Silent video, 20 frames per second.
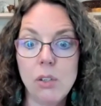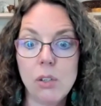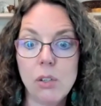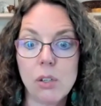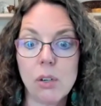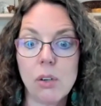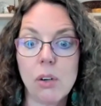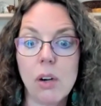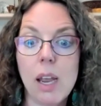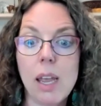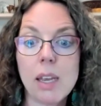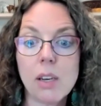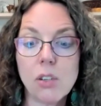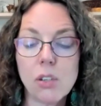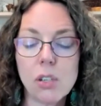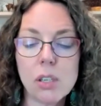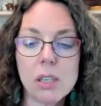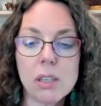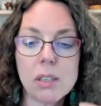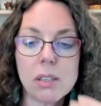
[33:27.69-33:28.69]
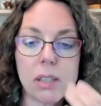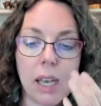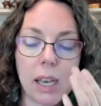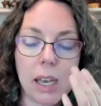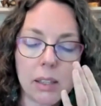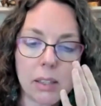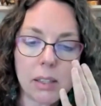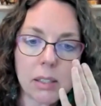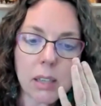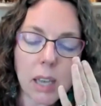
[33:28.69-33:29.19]
you're anxious,
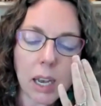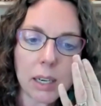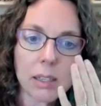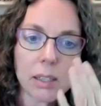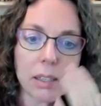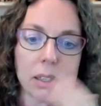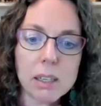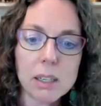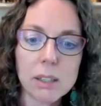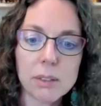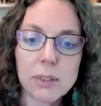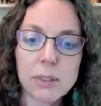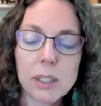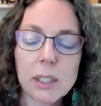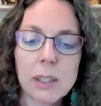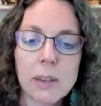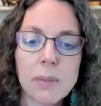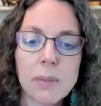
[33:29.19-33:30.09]
that kind of stuff.